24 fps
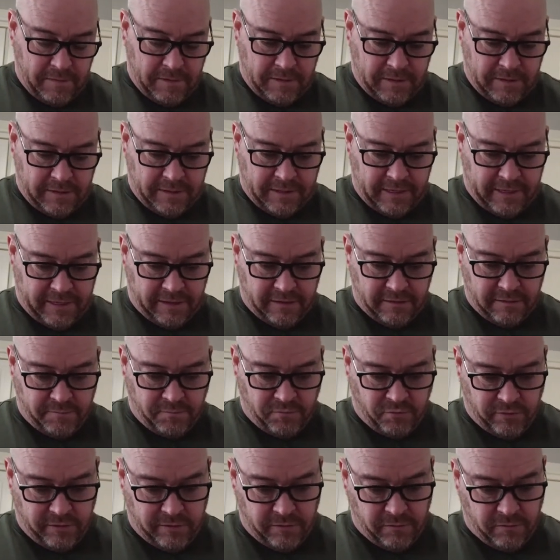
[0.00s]
It's getting to the
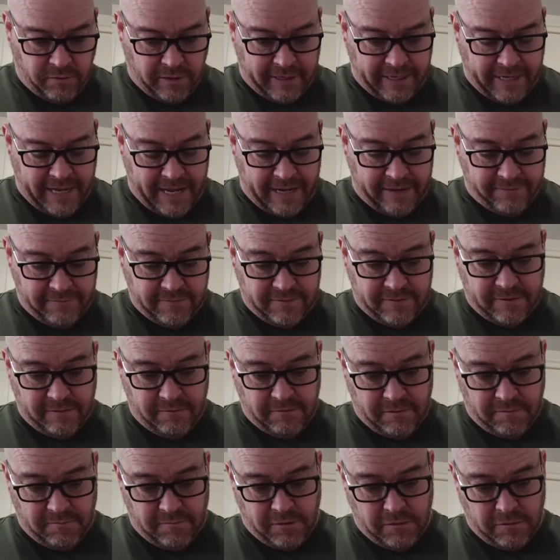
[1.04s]
point where I can't even see what
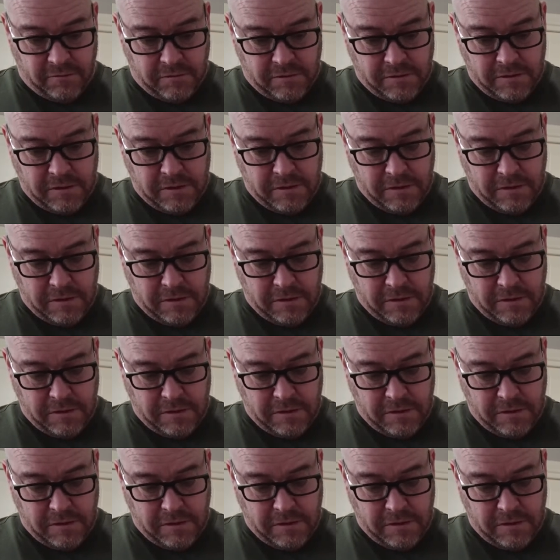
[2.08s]
I'm doing.